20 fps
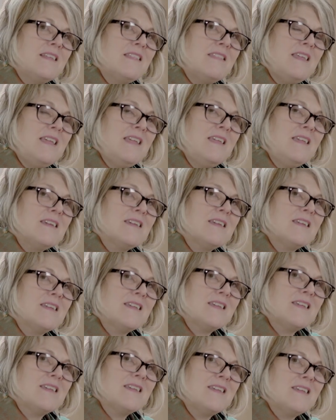Think,
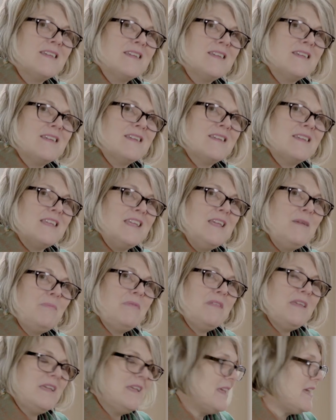keep
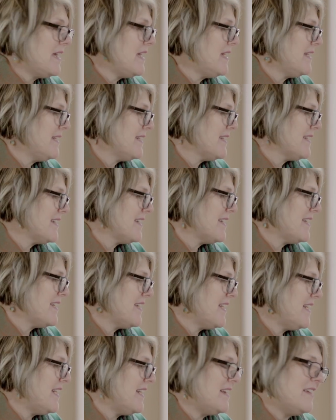thinking,
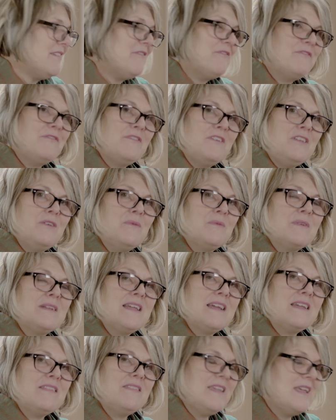and if you would
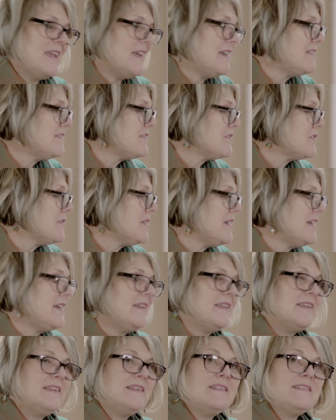like the answer,
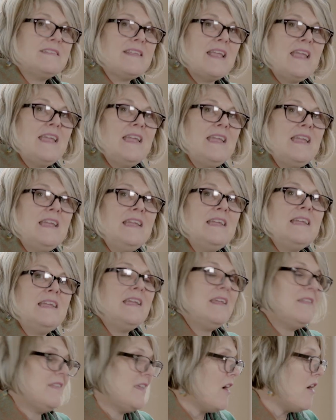
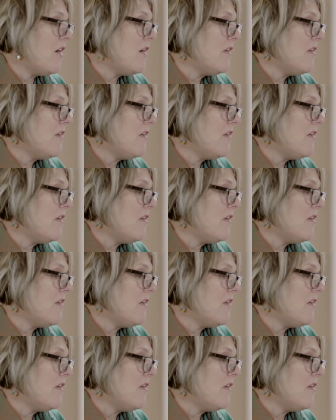they